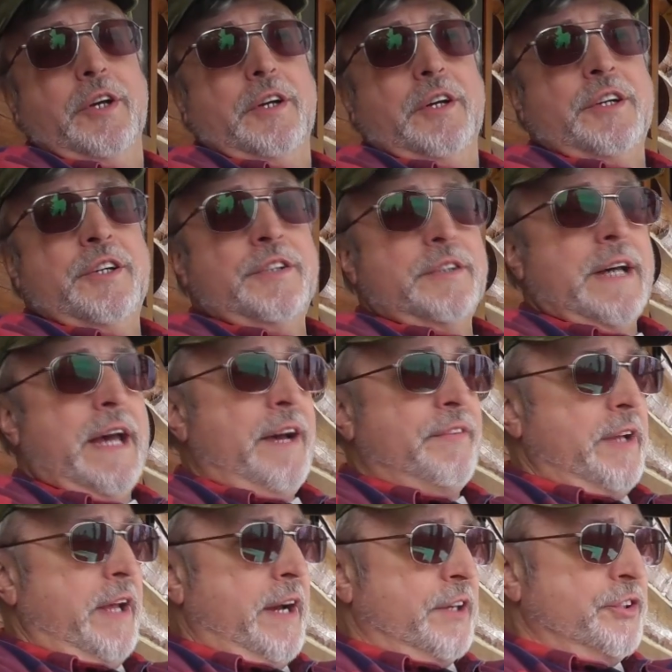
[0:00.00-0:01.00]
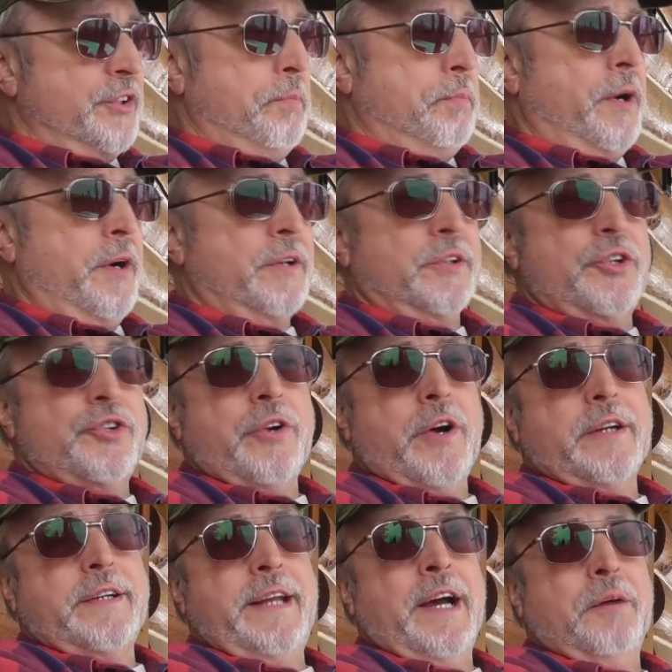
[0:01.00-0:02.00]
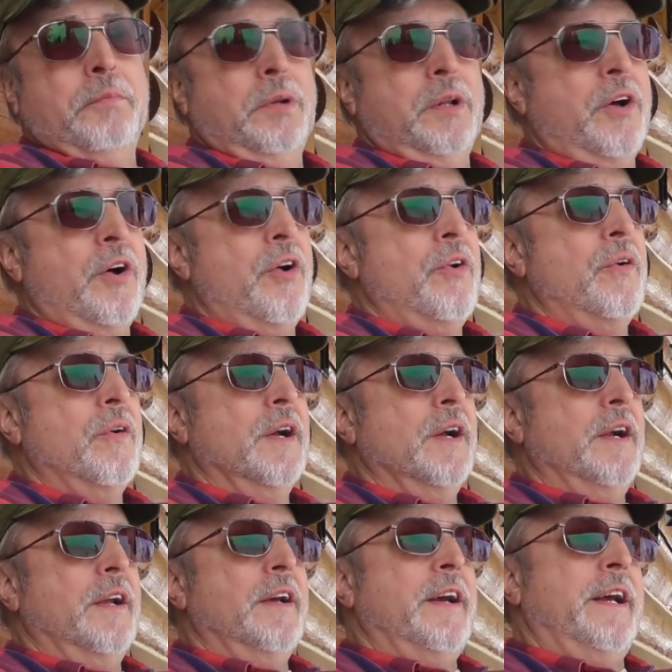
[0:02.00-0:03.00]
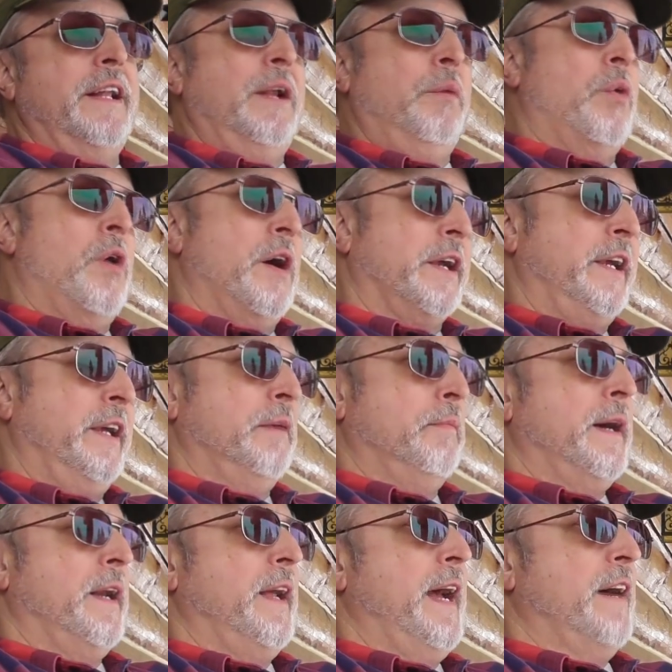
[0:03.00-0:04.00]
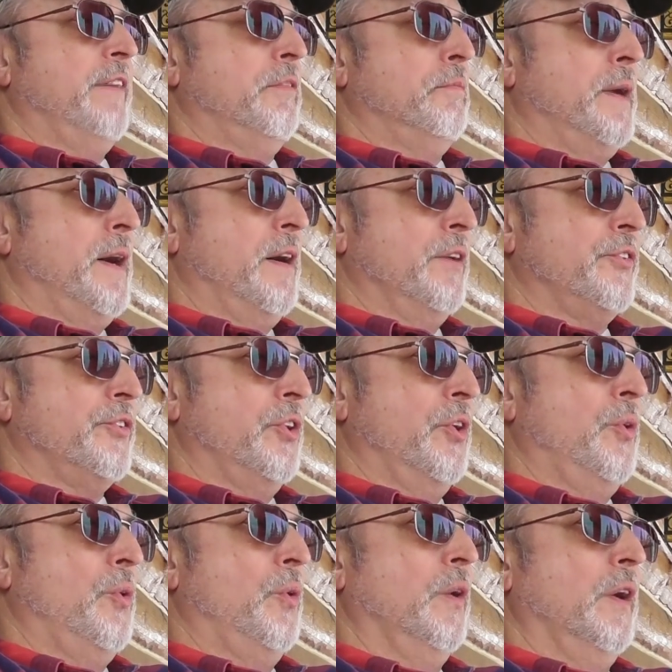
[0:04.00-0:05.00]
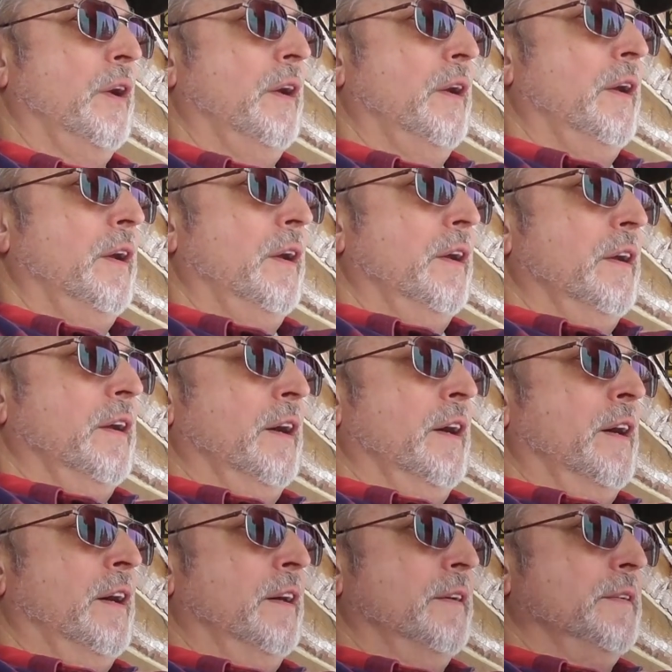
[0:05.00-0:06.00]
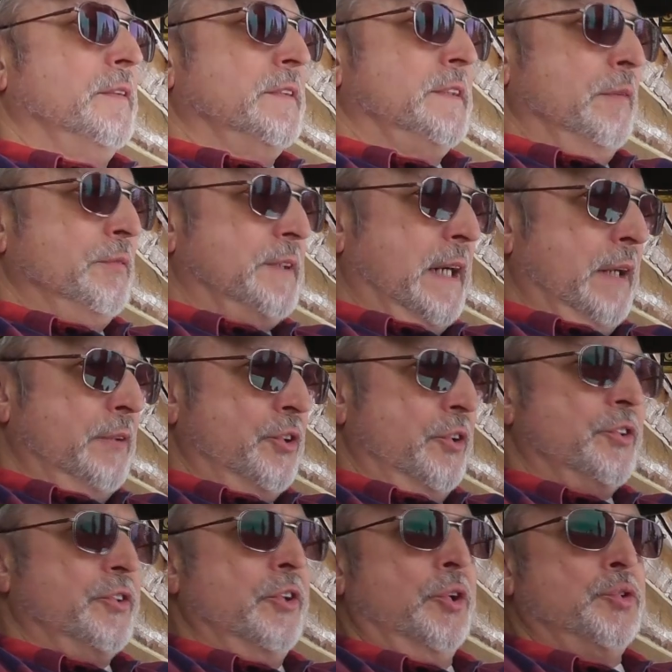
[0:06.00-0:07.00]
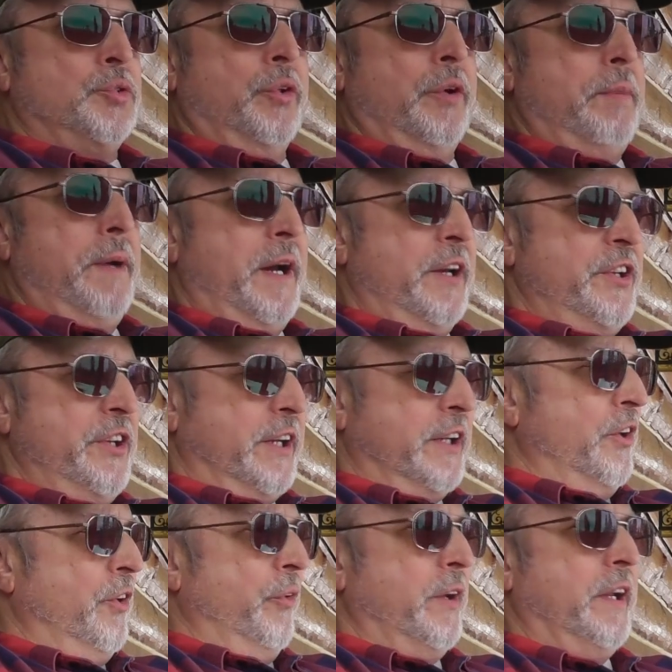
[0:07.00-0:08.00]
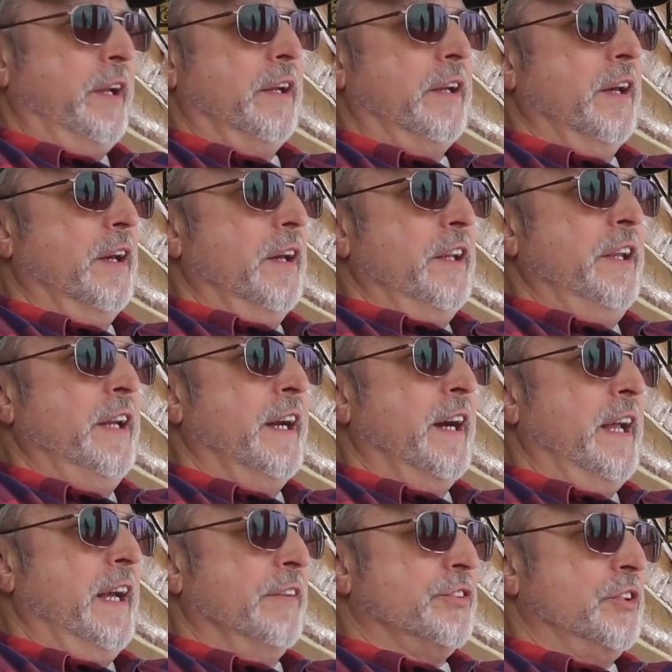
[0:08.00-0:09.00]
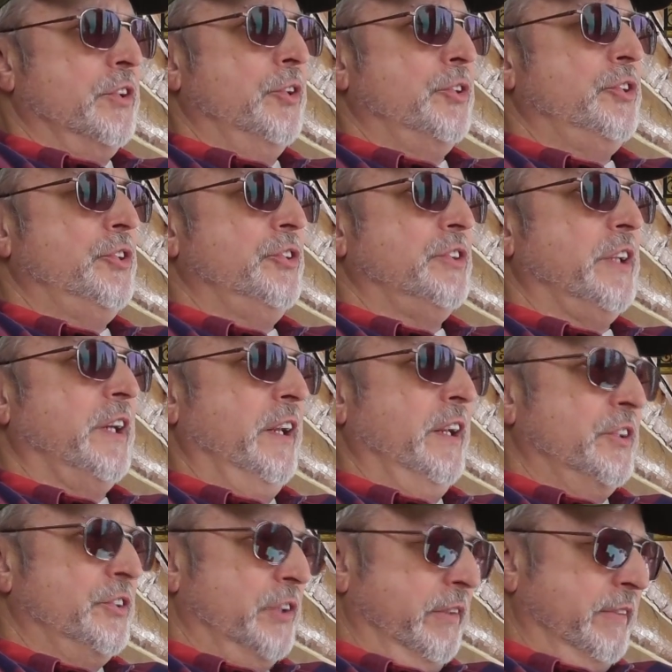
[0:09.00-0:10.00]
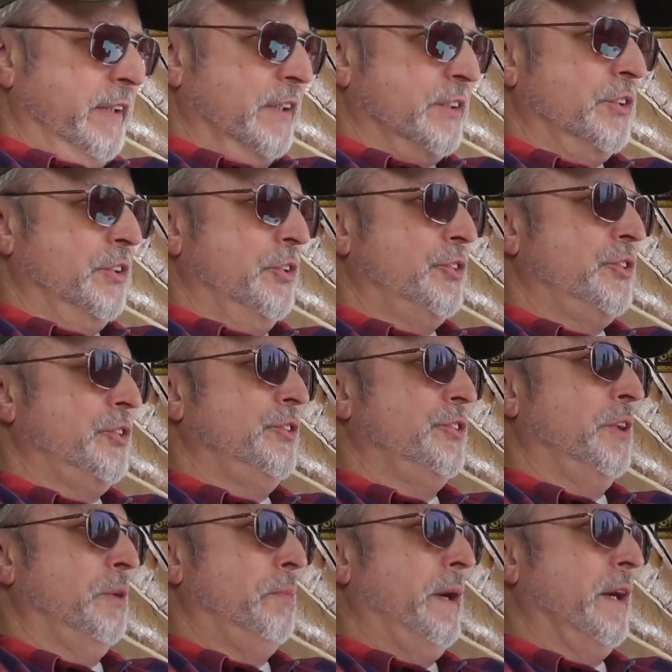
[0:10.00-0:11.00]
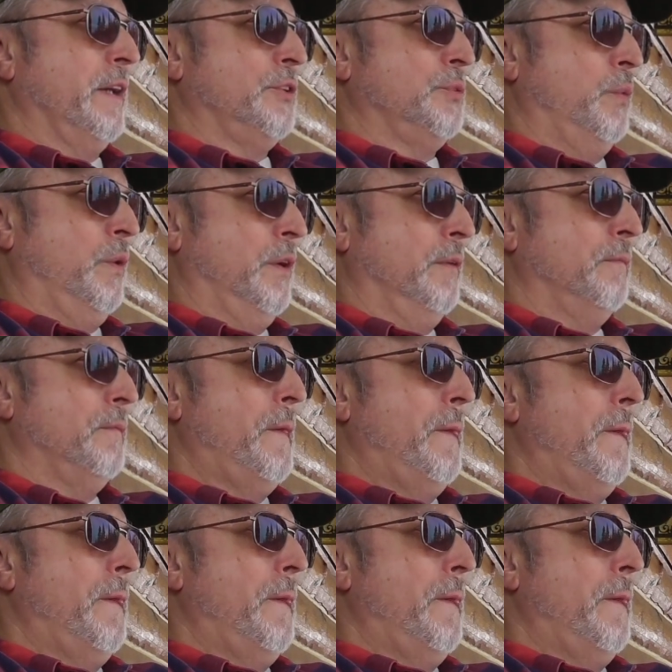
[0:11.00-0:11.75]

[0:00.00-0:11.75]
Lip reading: because I have to actually park the truck down below and then walk in about a half a mile. So sometimes when the snow's really bad, you got to have snowshoes to get in. So I've got snowshoes in the back as well.